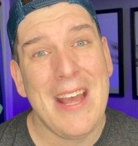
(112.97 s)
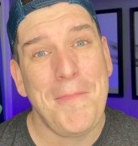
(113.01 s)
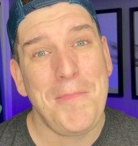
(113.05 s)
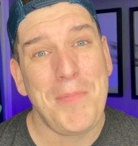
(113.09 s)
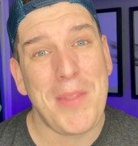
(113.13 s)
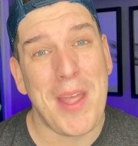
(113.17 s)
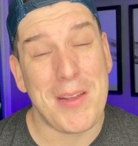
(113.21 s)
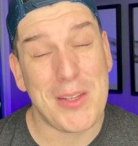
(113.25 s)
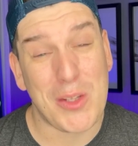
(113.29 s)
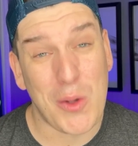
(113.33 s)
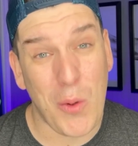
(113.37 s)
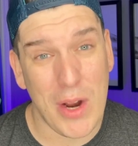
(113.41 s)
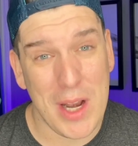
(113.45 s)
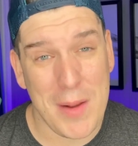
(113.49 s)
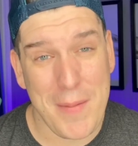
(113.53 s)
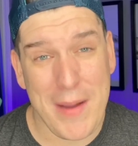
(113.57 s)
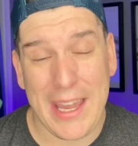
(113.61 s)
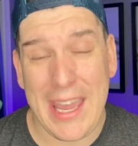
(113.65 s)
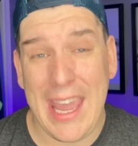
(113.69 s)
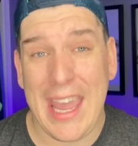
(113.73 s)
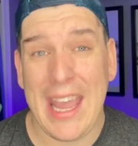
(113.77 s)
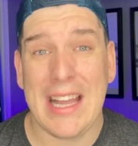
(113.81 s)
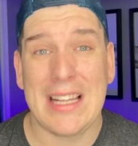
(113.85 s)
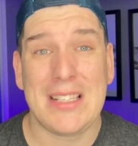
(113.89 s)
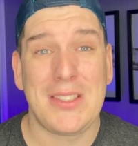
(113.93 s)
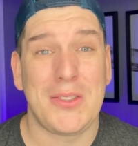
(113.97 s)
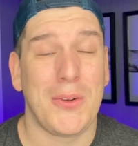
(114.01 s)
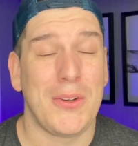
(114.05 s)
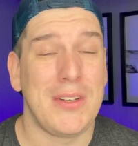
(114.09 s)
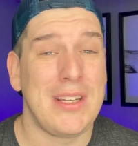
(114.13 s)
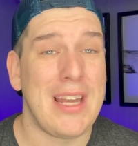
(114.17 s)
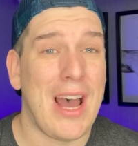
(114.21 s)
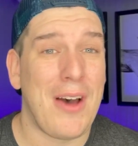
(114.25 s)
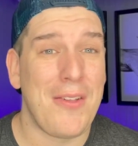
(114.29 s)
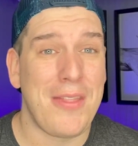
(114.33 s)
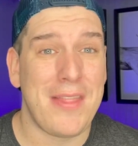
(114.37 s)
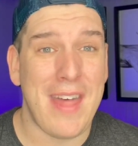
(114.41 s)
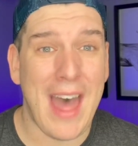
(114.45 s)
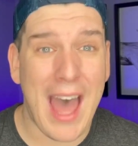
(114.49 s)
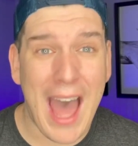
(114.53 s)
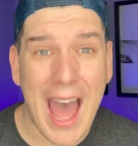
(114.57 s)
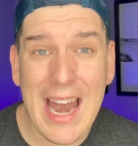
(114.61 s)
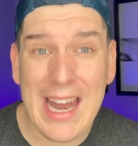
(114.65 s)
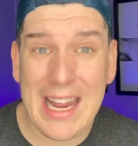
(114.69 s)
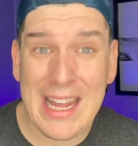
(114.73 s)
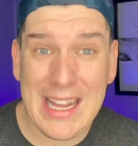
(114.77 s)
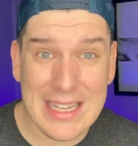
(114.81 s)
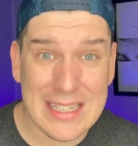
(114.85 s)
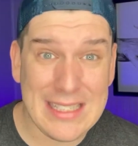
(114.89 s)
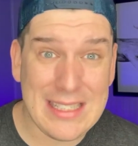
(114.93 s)
is going to be canceled. Now,
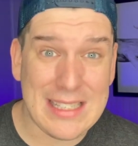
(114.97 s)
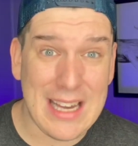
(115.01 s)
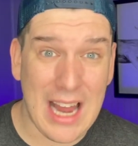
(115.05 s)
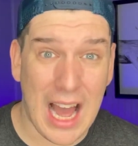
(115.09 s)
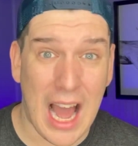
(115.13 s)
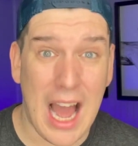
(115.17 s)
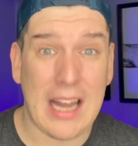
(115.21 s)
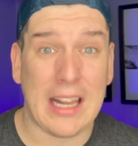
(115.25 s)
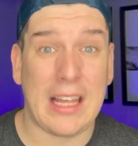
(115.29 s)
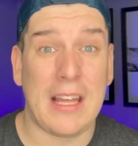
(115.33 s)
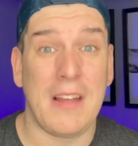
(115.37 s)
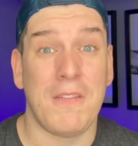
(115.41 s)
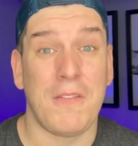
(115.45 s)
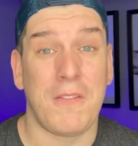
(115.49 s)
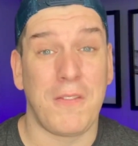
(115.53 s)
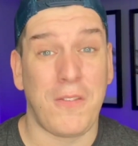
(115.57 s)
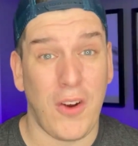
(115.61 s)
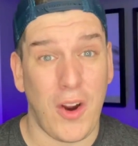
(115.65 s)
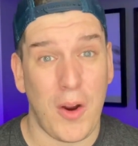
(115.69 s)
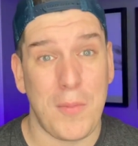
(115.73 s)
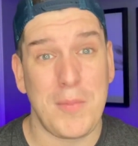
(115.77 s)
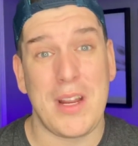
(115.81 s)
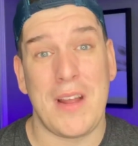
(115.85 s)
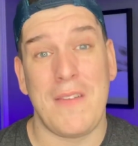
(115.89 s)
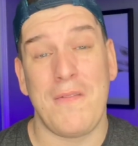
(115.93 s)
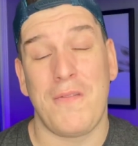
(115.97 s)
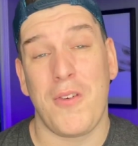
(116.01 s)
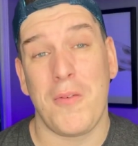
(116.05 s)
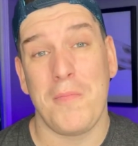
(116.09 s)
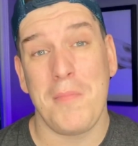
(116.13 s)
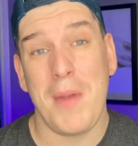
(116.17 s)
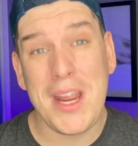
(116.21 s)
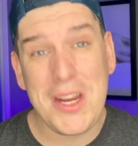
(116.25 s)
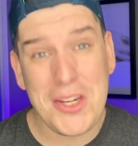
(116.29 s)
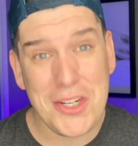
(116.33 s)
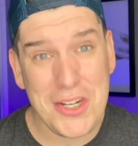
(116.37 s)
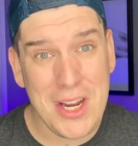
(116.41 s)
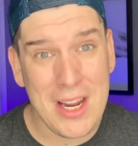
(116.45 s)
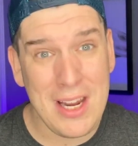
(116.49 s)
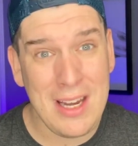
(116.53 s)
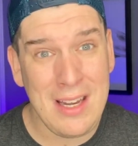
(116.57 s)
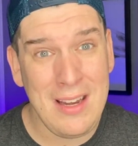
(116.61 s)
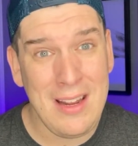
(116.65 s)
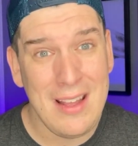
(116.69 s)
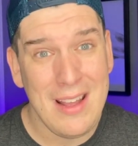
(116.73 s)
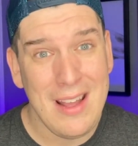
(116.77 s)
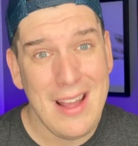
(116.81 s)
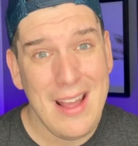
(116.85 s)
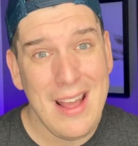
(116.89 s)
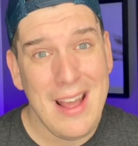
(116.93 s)
that is not confirmed
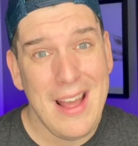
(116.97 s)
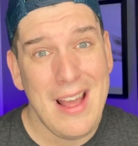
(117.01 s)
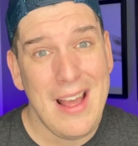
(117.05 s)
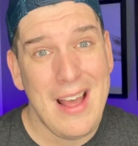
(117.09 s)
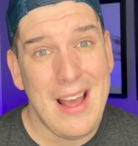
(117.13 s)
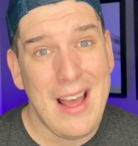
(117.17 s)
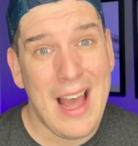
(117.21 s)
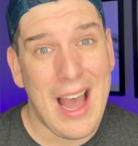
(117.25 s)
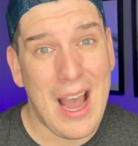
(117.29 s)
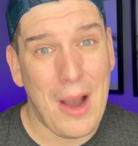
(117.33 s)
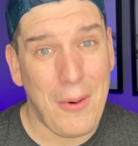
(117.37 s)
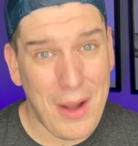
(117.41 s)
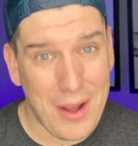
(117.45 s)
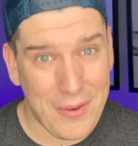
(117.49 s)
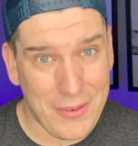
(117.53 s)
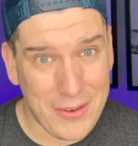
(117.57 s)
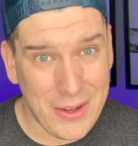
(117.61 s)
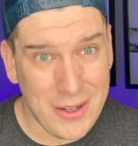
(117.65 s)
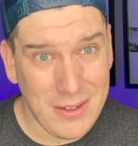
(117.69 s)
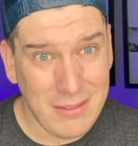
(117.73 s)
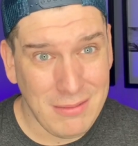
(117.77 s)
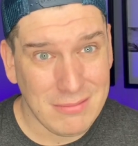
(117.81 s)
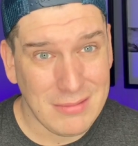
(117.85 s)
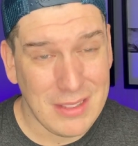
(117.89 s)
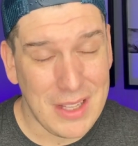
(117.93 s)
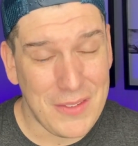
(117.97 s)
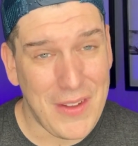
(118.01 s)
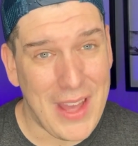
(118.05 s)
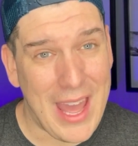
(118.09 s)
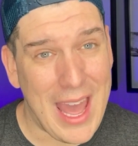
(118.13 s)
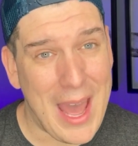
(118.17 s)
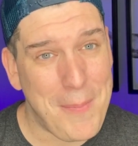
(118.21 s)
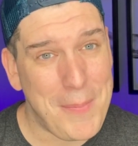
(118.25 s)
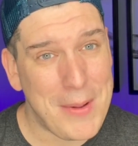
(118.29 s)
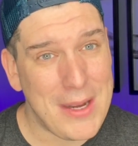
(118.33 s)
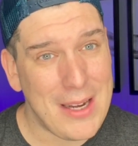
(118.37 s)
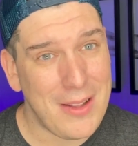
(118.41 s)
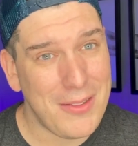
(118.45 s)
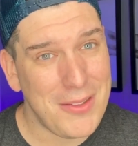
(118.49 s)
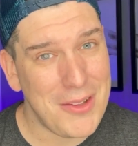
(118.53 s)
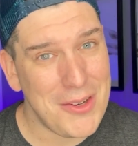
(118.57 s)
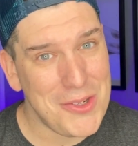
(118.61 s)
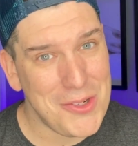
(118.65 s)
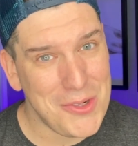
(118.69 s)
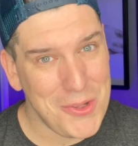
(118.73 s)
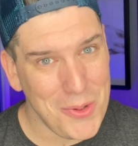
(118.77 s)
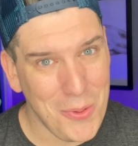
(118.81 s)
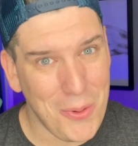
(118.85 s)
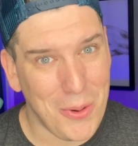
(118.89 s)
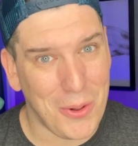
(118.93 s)
information. However, if it happened on the
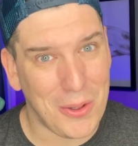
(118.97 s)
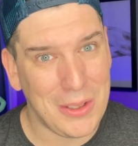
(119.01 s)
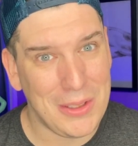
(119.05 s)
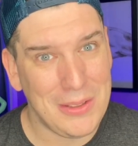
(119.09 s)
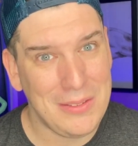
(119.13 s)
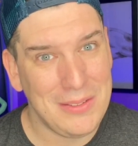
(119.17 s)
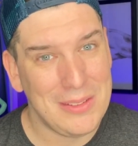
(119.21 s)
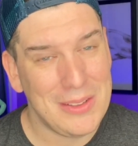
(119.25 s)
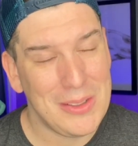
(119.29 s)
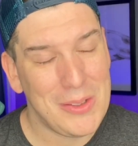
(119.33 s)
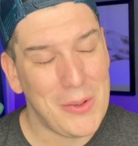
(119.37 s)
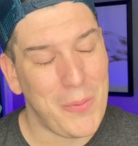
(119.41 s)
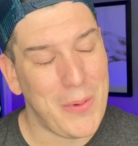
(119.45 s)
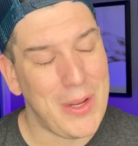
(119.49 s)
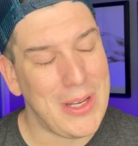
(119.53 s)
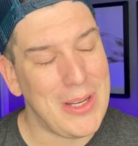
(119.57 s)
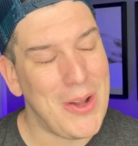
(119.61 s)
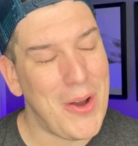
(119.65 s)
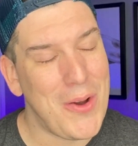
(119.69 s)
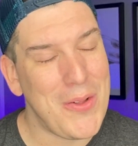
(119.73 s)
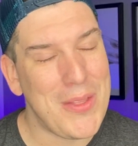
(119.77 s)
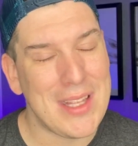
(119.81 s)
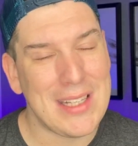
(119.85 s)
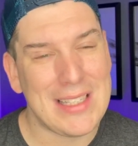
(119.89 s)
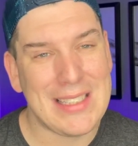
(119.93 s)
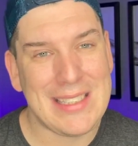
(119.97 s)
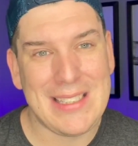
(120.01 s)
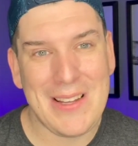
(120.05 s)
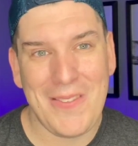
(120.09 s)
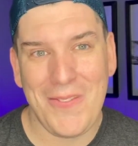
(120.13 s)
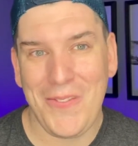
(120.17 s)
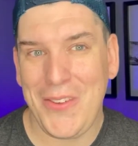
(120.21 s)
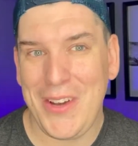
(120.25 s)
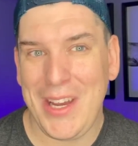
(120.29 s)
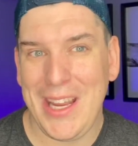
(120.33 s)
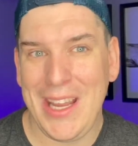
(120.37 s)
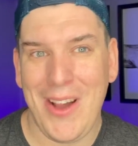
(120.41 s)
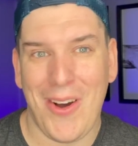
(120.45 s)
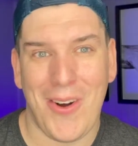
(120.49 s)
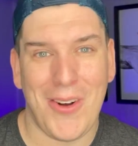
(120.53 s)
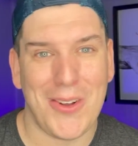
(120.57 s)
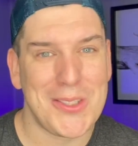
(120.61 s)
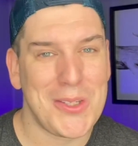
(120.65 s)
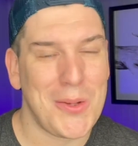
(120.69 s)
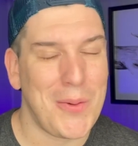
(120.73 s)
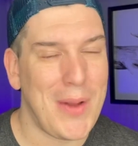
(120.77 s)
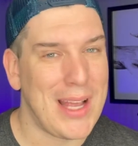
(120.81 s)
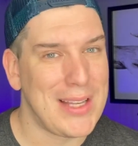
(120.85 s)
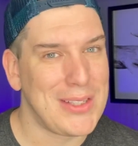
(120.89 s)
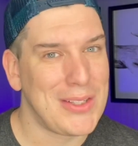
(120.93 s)
Jewel, we know that Symphony
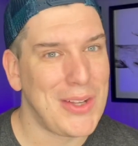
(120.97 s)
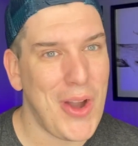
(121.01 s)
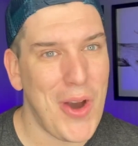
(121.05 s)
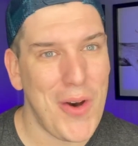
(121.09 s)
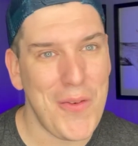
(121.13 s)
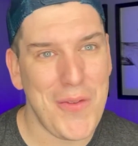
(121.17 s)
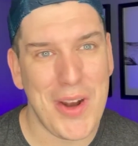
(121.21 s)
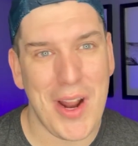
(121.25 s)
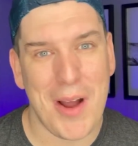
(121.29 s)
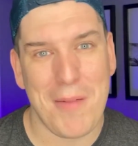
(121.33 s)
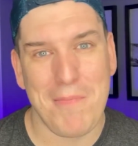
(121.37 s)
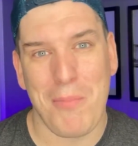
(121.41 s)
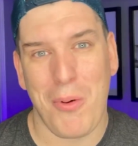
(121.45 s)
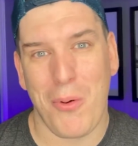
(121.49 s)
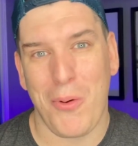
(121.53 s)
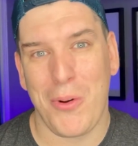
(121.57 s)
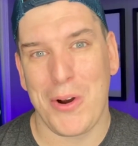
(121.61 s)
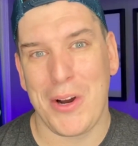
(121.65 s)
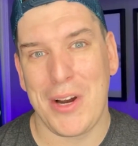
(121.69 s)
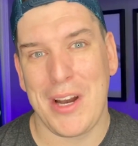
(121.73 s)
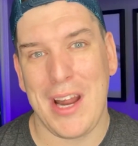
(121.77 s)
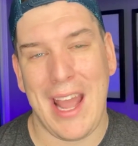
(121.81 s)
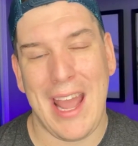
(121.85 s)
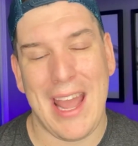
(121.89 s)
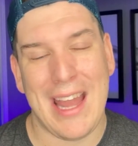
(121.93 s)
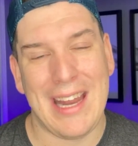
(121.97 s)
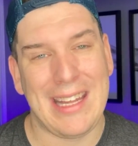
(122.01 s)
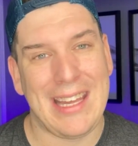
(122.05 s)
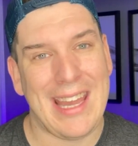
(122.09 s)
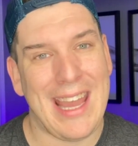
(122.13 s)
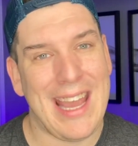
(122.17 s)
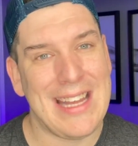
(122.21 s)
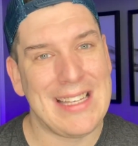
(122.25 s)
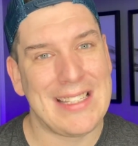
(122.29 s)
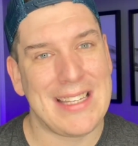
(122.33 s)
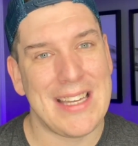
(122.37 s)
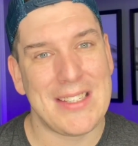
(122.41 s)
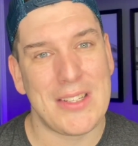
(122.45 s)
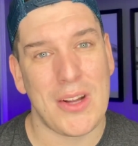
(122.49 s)
also has COVID on board, and cases